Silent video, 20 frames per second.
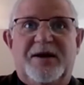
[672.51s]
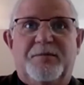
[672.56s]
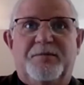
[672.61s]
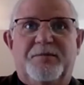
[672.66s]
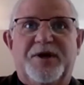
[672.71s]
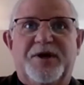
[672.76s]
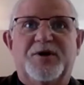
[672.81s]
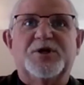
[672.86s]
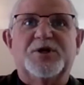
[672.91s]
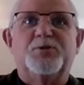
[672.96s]

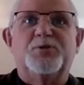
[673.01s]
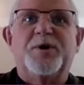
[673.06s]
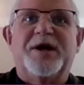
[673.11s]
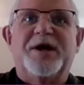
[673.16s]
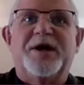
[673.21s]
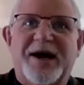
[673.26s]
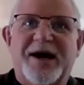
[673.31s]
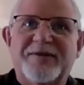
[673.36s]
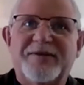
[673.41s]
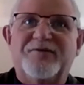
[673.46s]
because we
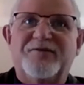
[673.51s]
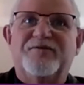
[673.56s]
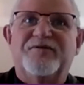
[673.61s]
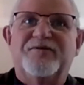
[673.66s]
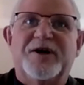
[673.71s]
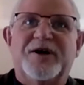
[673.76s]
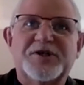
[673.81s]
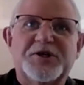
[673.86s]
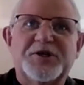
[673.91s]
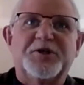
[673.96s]
write
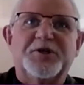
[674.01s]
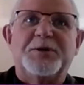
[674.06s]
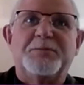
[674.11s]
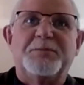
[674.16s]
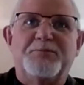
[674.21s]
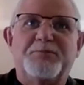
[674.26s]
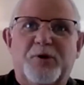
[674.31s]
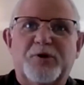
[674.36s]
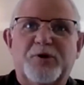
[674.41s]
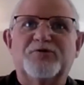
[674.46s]
functional
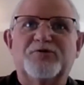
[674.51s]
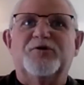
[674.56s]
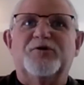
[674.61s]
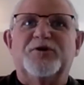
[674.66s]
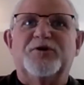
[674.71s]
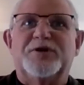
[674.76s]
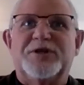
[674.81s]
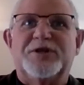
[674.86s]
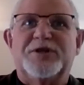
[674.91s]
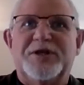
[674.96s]
reports for
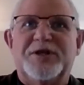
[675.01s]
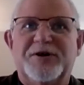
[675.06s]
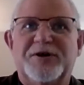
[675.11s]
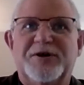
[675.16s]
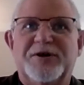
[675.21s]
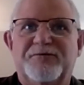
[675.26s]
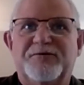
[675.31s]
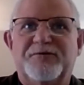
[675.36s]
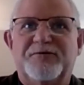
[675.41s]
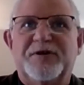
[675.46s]
different
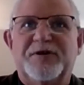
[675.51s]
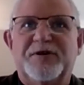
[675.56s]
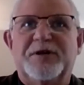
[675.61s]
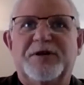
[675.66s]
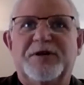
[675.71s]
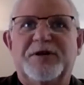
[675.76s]
purposes.